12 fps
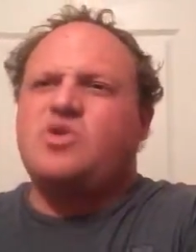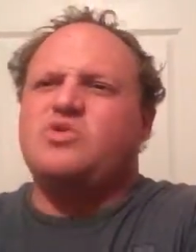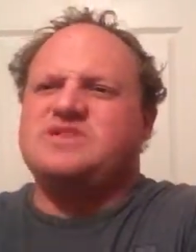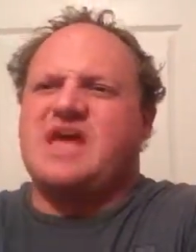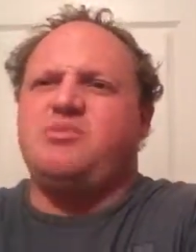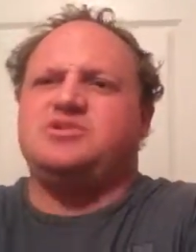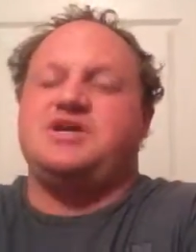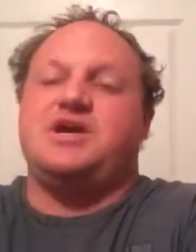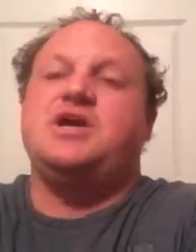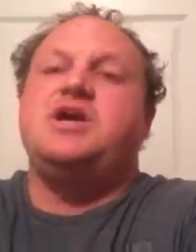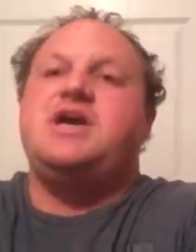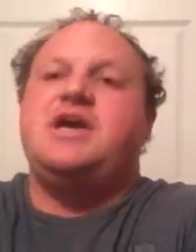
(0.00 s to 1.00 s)
was able
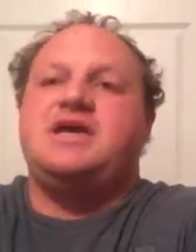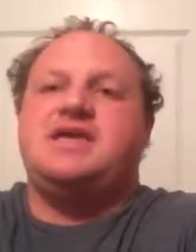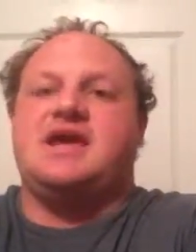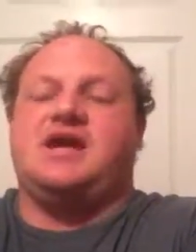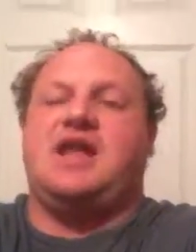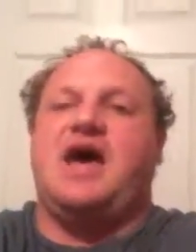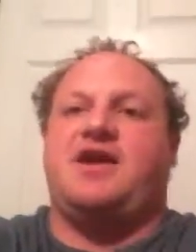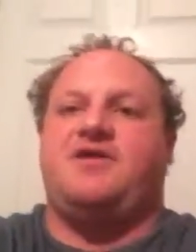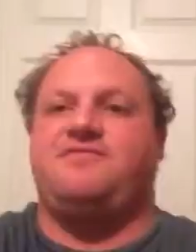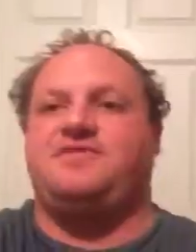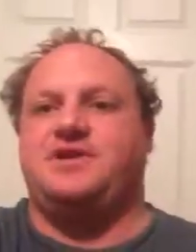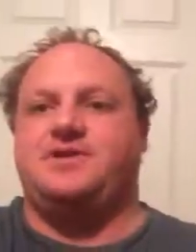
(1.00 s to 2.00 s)
to get a lot
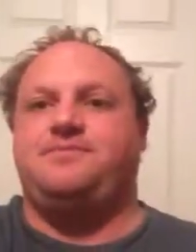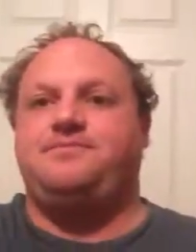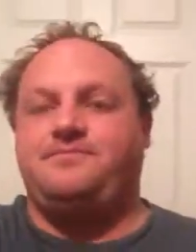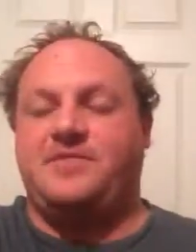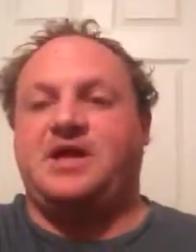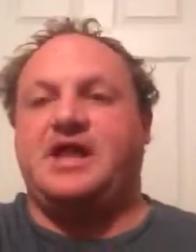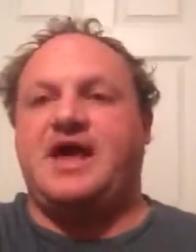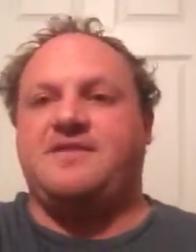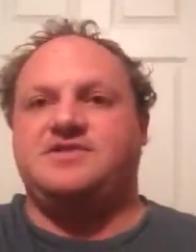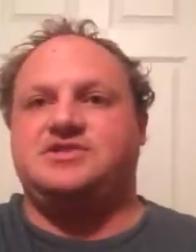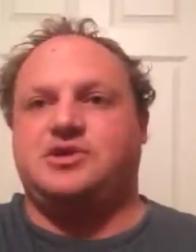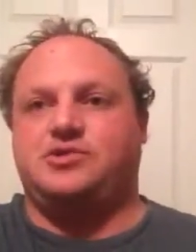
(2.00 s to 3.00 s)
of the a lot
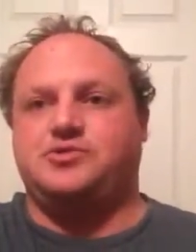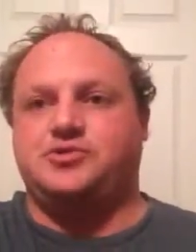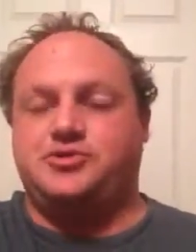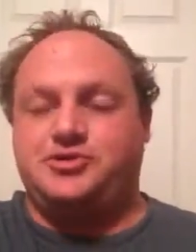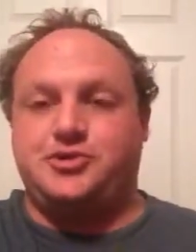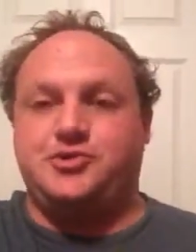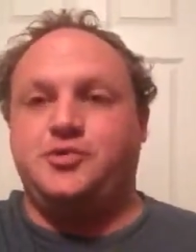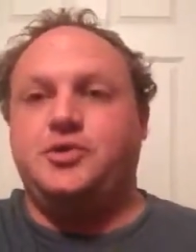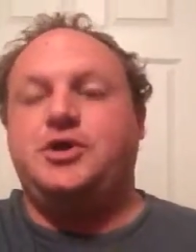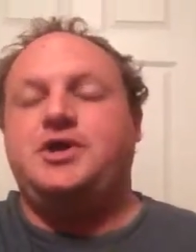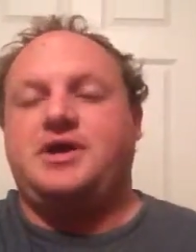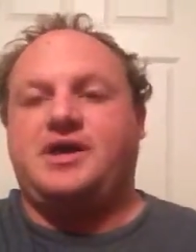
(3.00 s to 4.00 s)
of the soldiers to
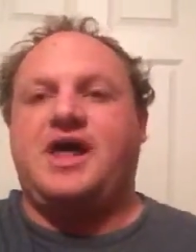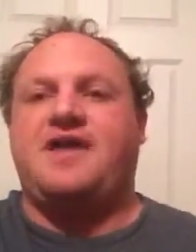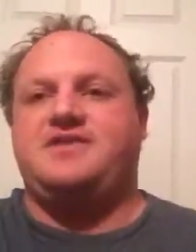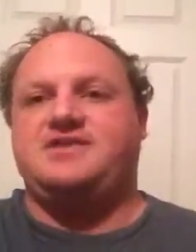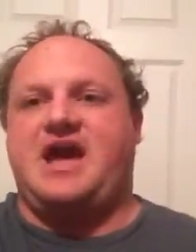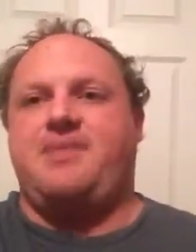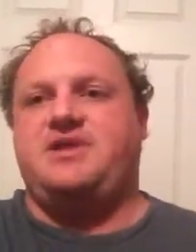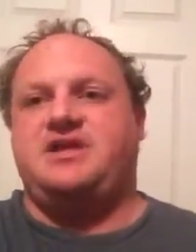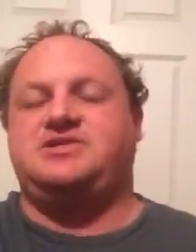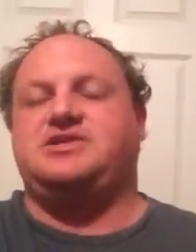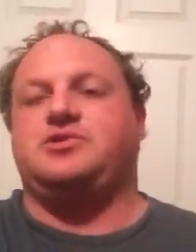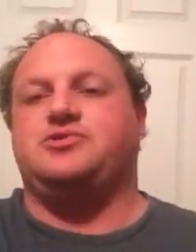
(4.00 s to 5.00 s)
a lot of the
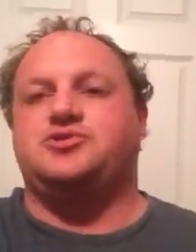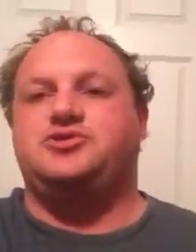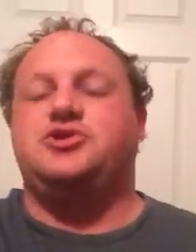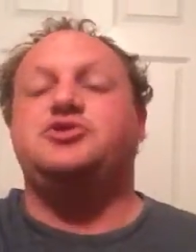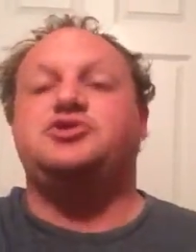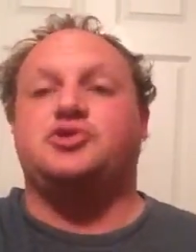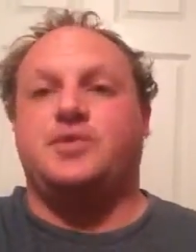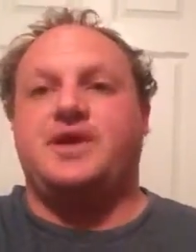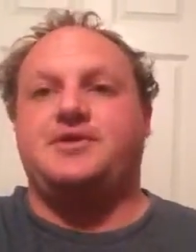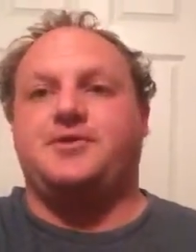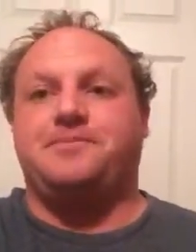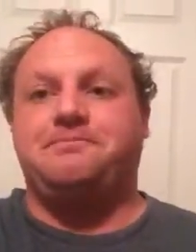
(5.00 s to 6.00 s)
Japanese soldiers to
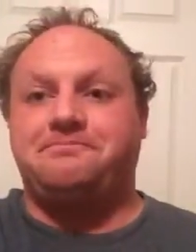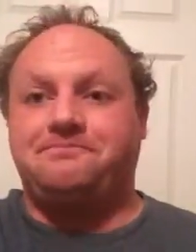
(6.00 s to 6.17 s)
surrender.